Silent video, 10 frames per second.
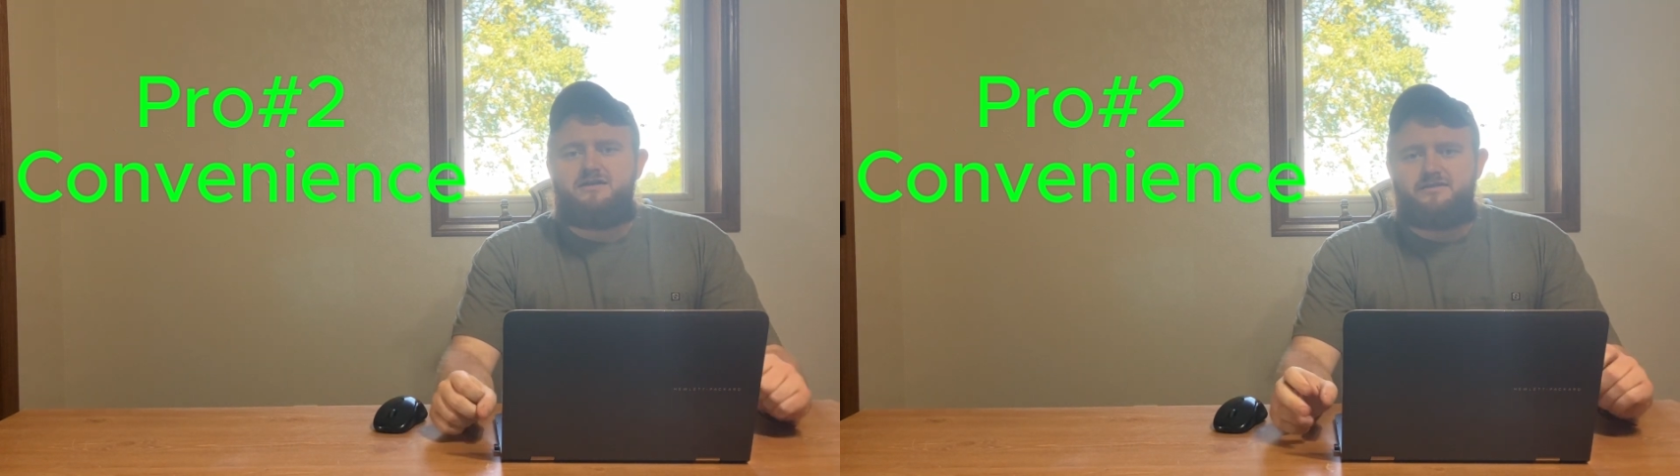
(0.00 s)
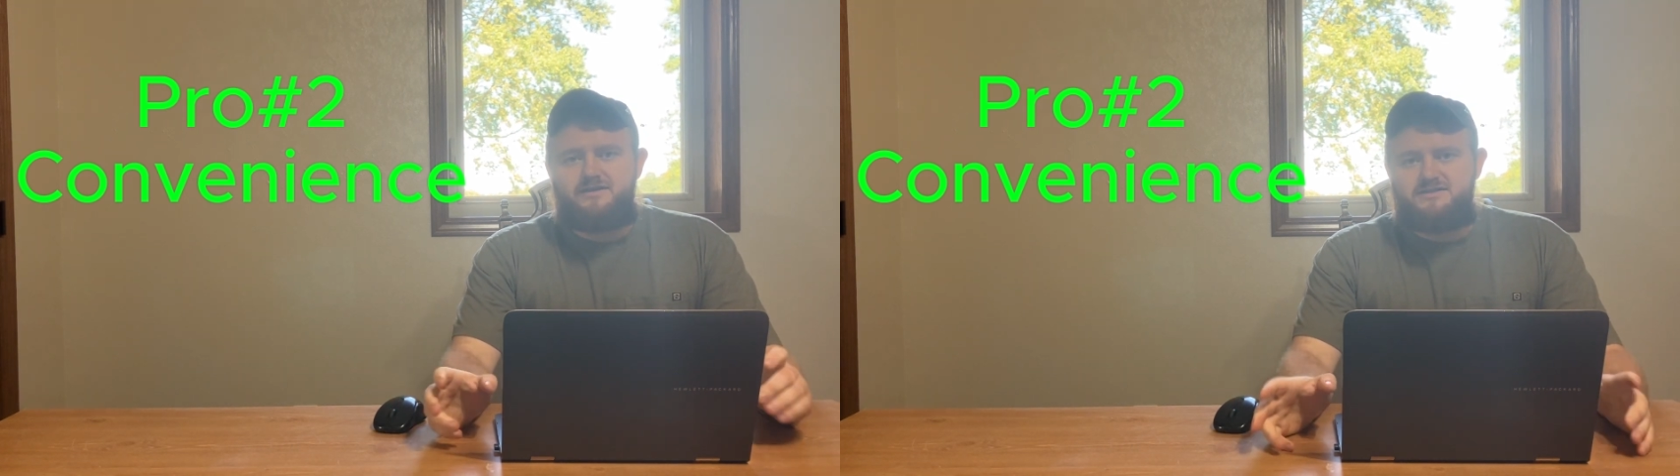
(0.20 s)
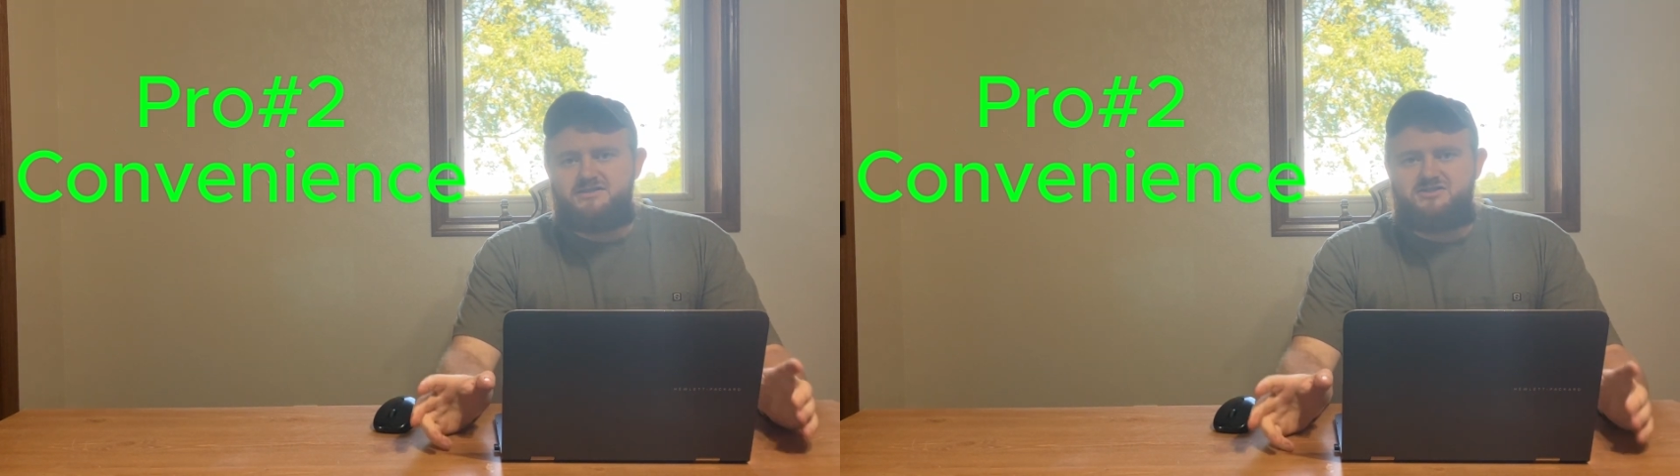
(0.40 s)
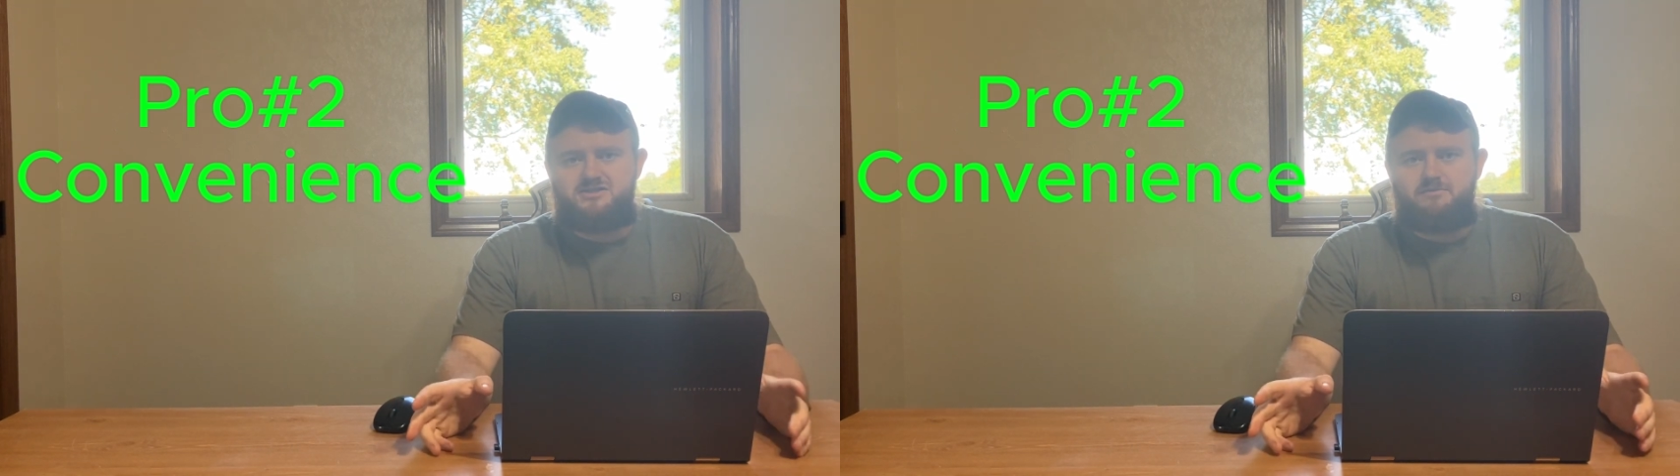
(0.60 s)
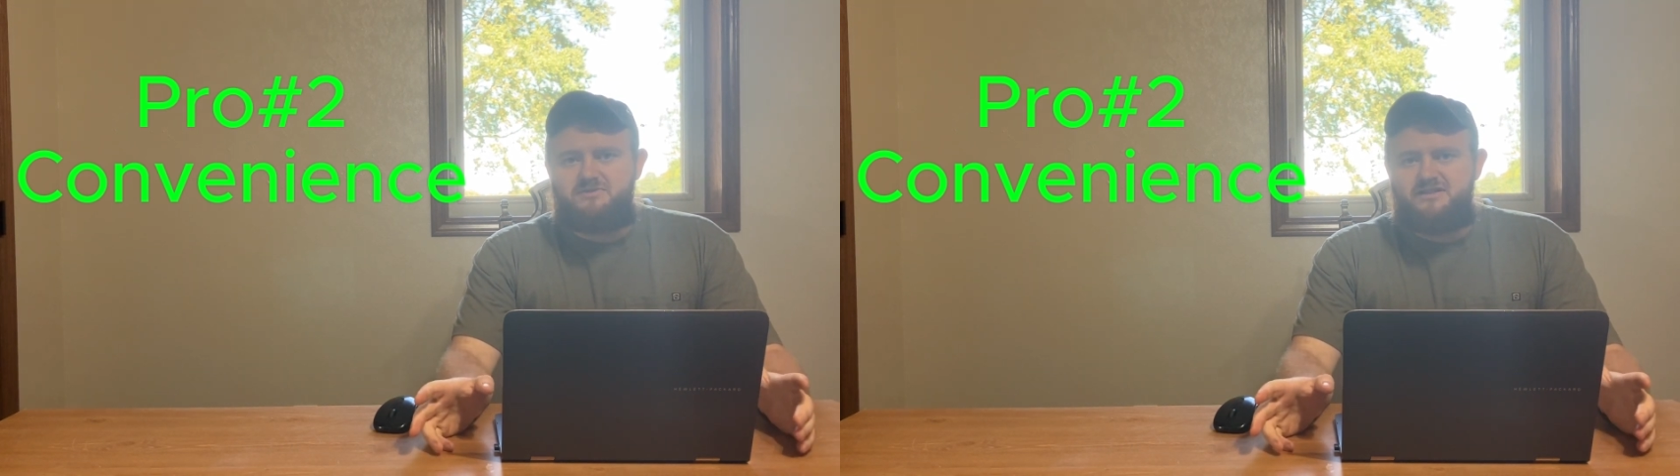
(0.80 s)
This is
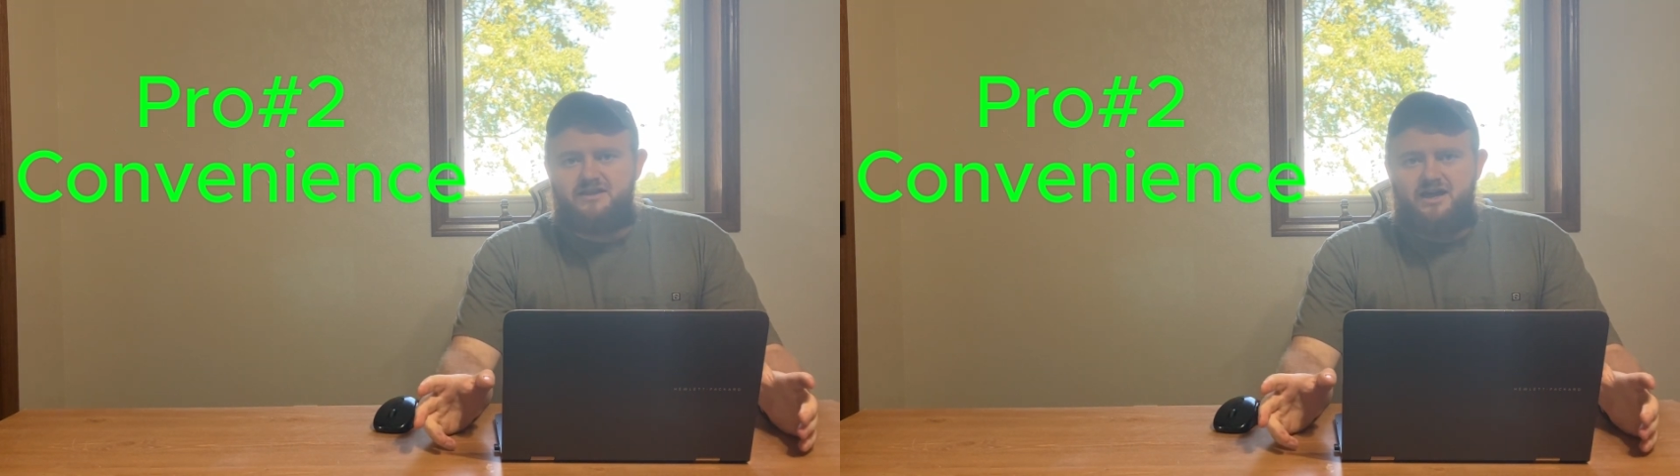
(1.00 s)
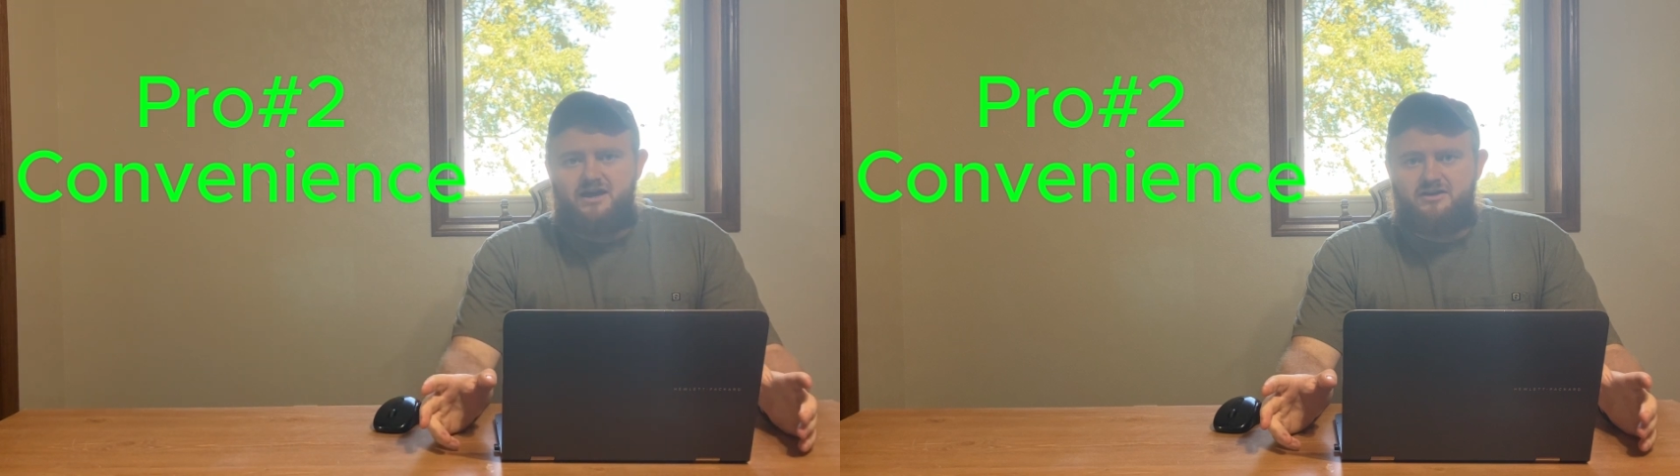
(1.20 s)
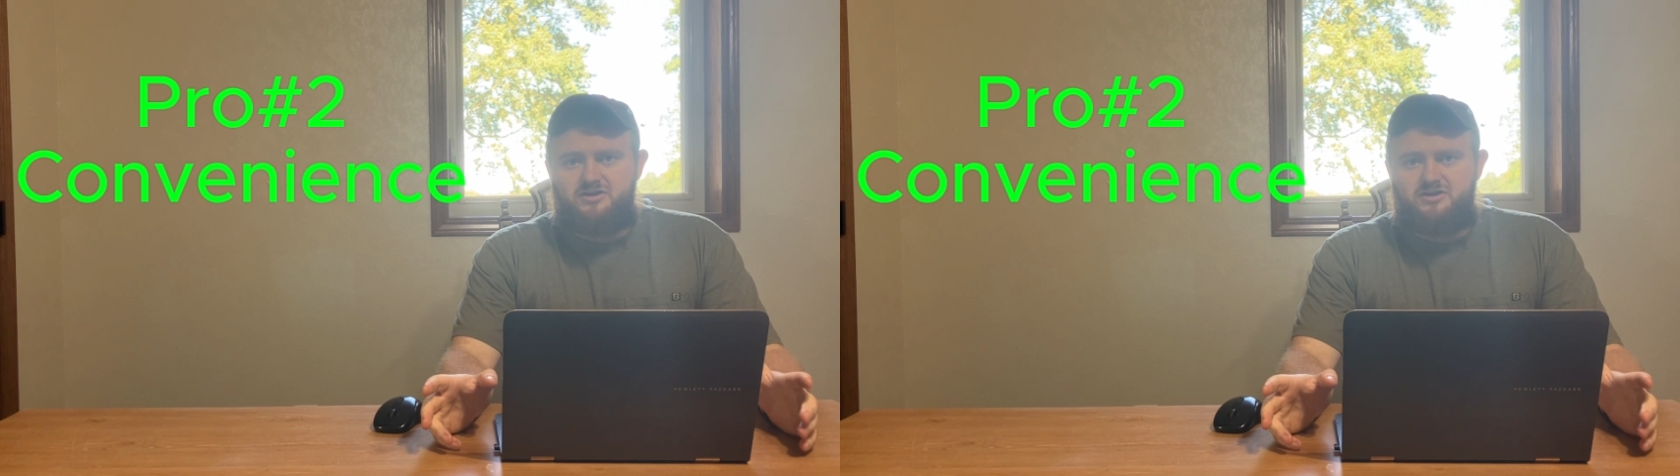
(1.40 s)
something that